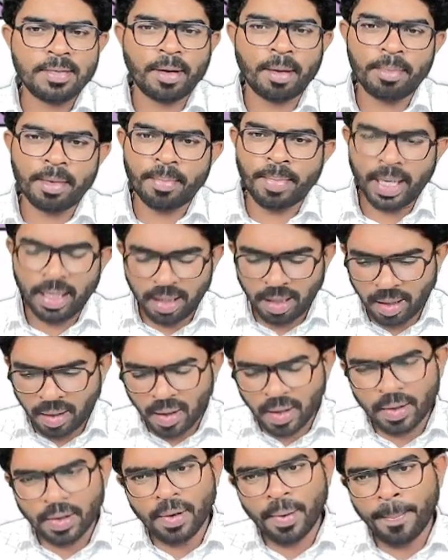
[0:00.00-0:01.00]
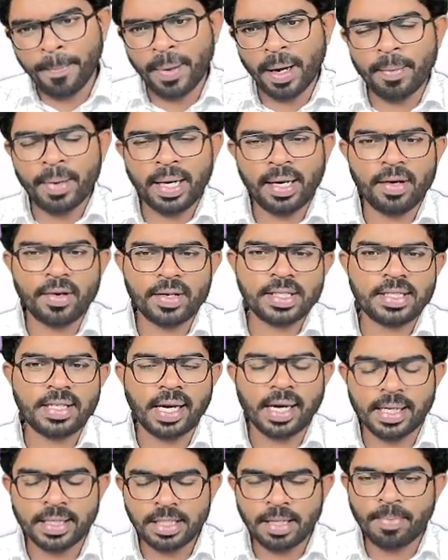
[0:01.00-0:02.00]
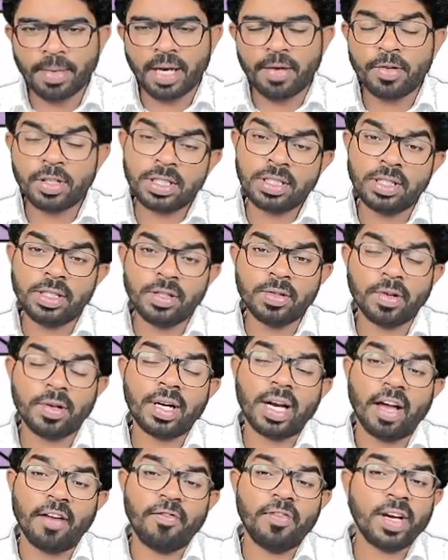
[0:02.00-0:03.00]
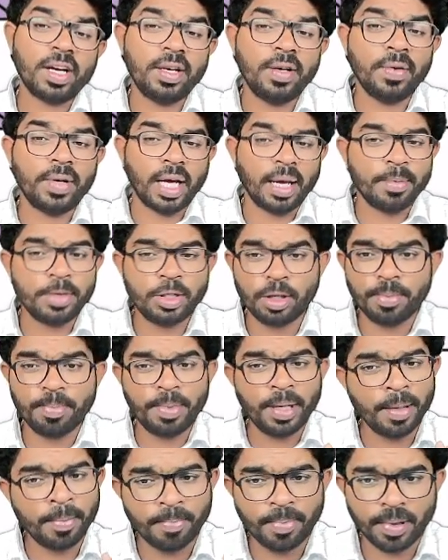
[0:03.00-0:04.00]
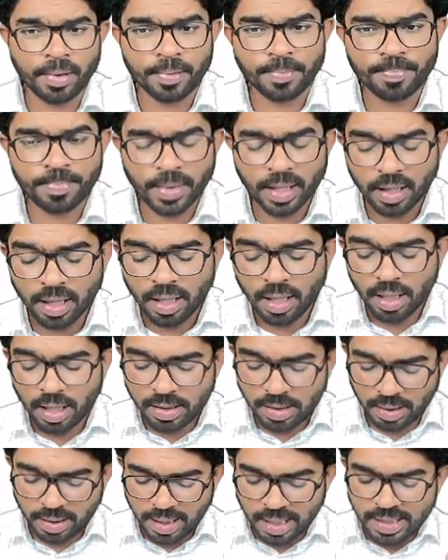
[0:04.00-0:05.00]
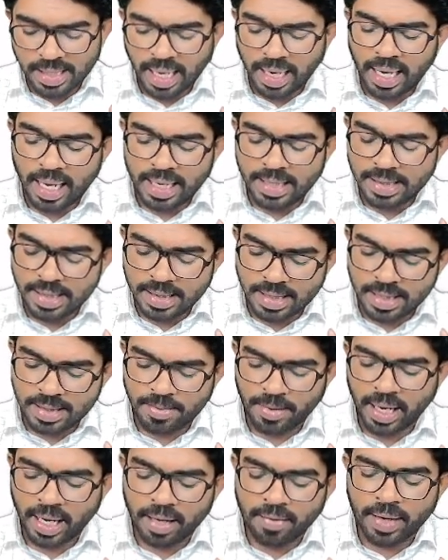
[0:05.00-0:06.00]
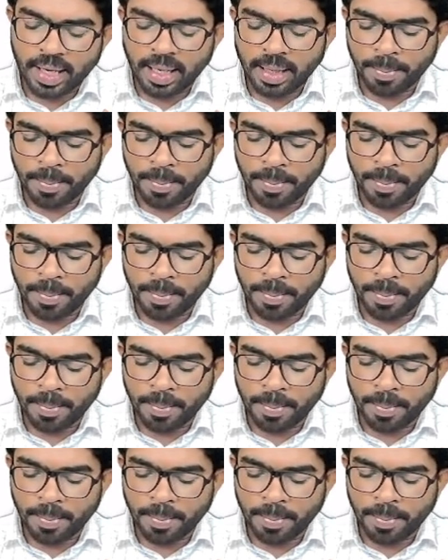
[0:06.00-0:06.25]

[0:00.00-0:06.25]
from the mentor or you implement your strategy by which your effective time should be improved. So this analysis is very, very